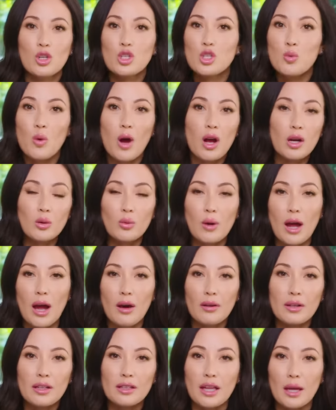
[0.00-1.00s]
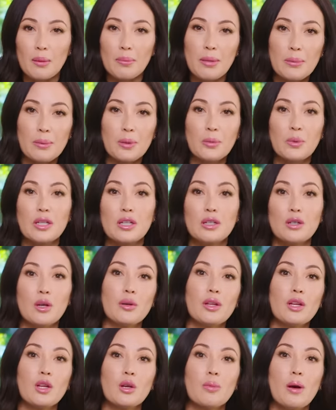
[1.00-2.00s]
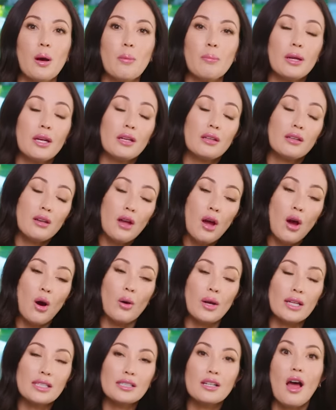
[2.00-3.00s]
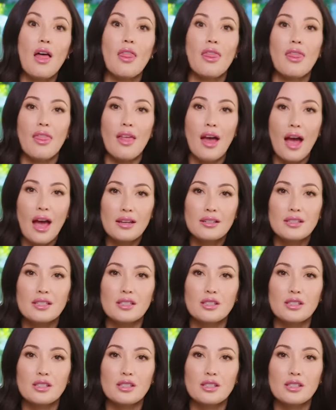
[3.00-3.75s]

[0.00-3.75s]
Could you walk around and like people wouldn't know that you're pumping? No, it's not that